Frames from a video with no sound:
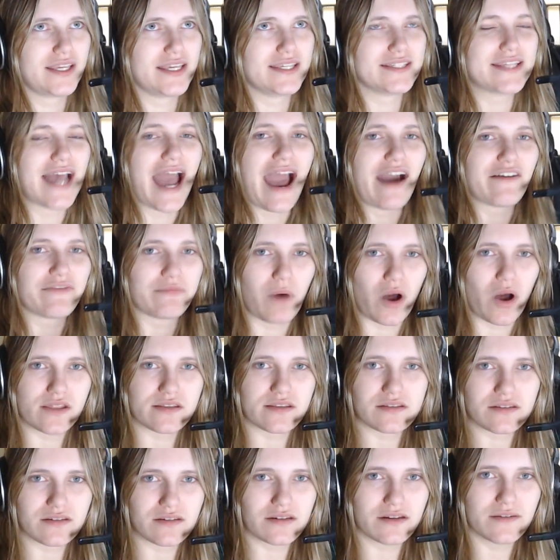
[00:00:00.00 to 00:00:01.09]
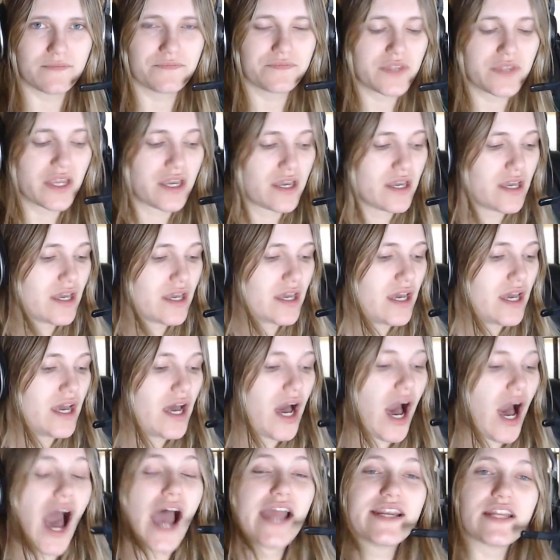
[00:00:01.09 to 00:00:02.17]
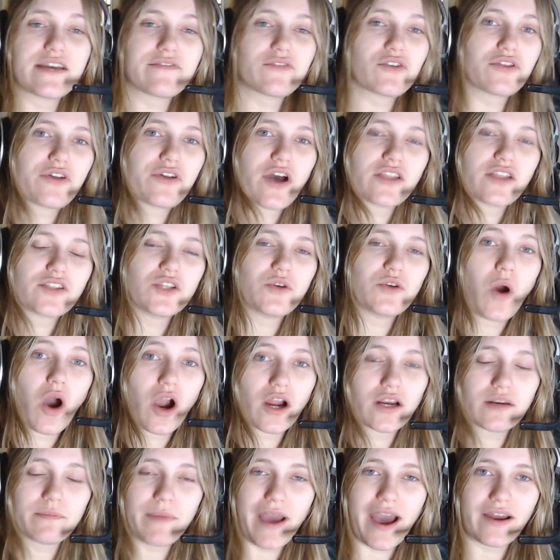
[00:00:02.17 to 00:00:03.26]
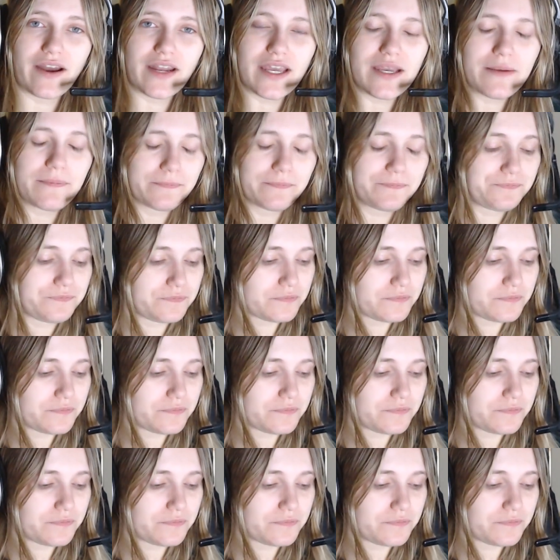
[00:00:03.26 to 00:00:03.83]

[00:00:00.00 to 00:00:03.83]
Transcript: he's half monster. I never thought too hard about it,